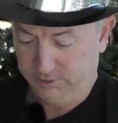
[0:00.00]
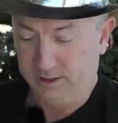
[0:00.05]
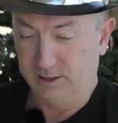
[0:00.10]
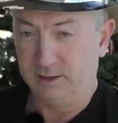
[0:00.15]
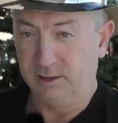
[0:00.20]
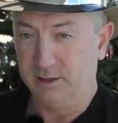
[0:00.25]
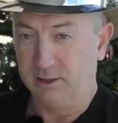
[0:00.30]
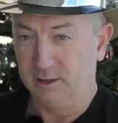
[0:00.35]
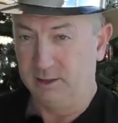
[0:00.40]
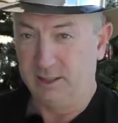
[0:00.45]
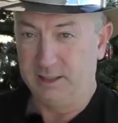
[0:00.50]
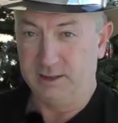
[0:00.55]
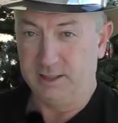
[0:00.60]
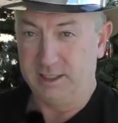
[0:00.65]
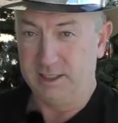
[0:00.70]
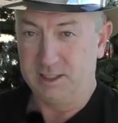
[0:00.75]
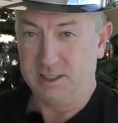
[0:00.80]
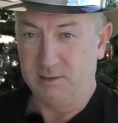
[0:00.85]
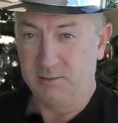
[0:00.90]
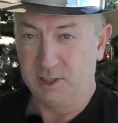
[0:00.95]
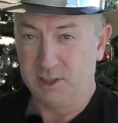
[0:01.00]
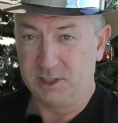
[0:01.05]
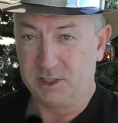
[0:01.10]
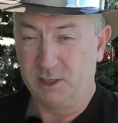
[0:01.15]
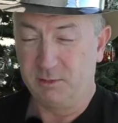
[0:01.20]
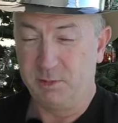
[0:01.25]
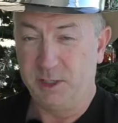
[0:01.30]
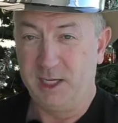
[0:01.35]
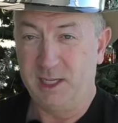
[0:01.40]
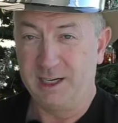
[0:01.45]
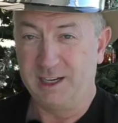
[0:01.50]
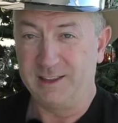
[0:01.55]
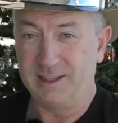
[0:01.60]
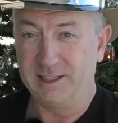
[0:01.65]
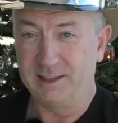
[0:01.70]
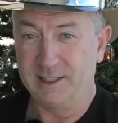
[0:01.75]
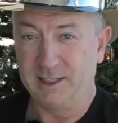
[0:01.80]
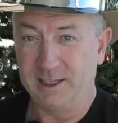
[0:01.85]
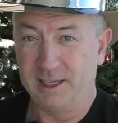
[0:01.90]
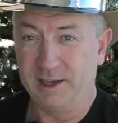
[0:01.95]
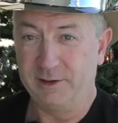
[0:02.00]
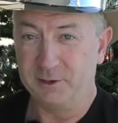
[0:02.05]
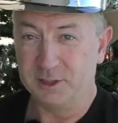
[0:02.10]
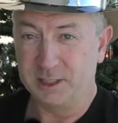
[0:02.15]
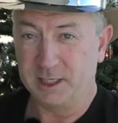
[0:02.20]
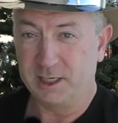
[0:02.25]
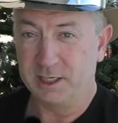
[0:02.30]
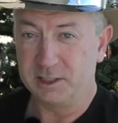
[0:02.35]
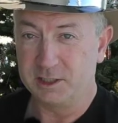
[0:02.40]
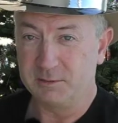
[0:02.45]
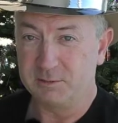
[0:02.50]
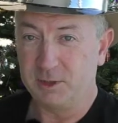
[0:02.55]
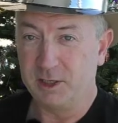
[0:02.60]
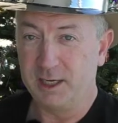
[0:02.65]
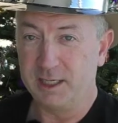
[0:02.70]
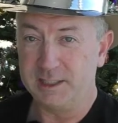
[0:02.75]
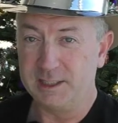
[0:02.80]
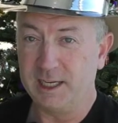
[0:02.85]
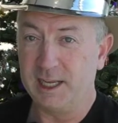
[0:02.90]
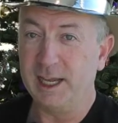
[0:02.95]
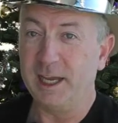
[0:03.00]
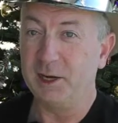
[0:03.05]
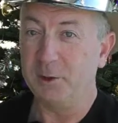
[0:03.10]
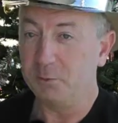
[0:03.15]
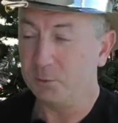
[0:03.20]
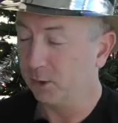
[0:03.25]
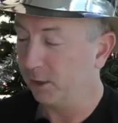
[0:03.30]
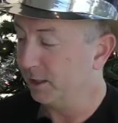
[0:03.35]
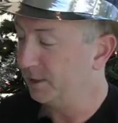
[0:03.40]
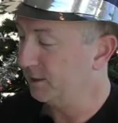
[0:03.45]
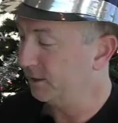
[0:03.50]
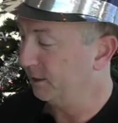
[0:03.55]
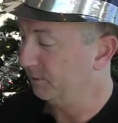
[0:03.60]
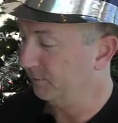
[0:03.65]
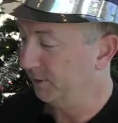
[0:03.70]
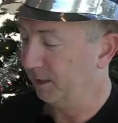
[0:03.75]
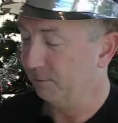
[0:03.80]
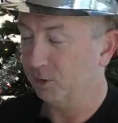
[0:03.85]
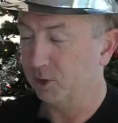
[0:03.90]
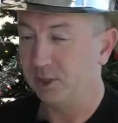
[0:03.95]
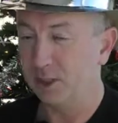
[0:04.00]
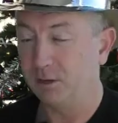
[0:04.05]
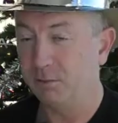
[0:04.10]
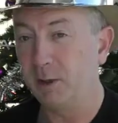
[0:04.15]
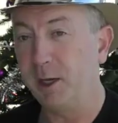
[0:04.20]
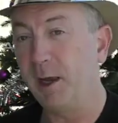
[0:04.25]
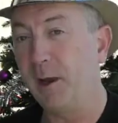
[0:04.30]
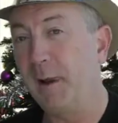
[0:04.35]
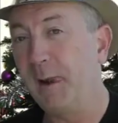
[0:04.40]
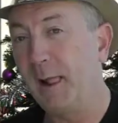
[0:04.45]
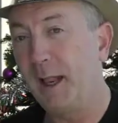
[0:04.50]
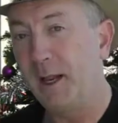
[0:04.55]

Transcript: Here, at least MSRP, and I think the guy was kind of surprised he had it priced at MSRP.